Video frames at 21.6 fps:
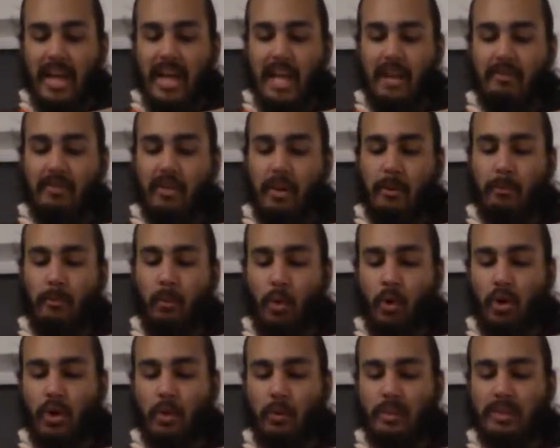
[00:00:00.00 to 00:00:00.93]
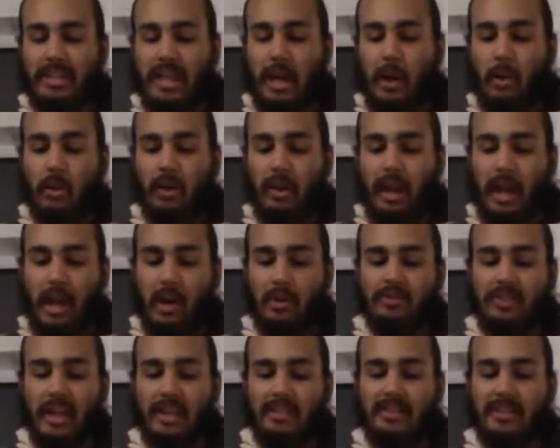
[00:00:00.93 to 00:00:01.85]
even a morning without
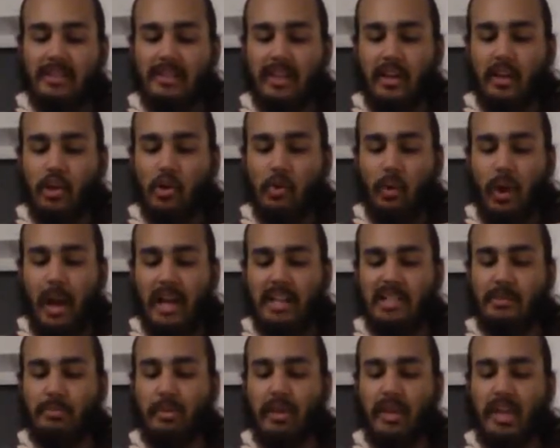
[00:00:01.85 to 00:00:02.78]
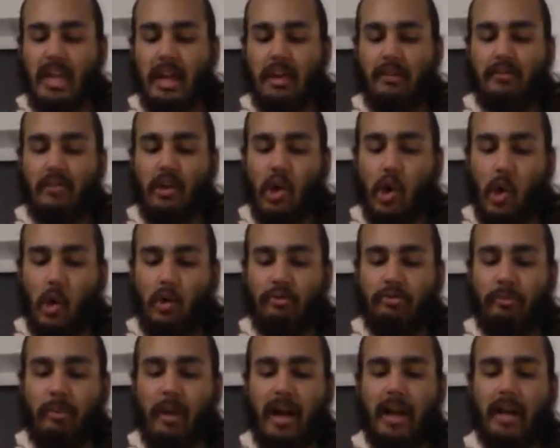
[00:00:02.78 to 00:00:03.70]
clouds, as the tender grass springing out of the
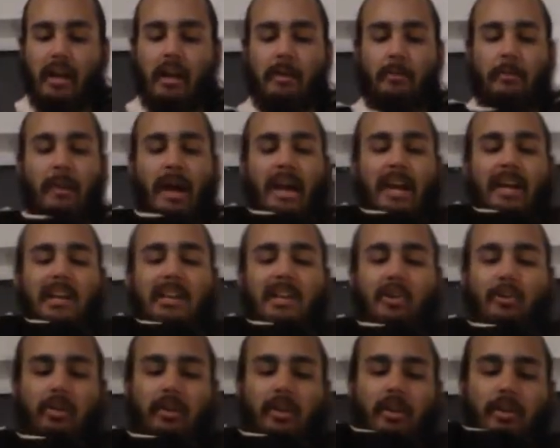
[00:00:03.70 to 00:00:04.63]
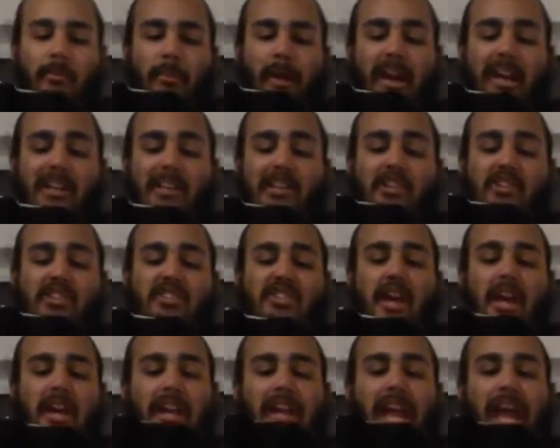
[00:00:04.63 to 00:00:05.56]
earth by clear
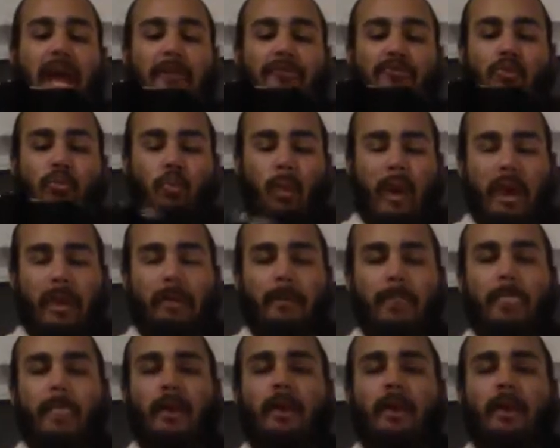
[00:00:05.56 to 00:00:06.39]
shining after rain.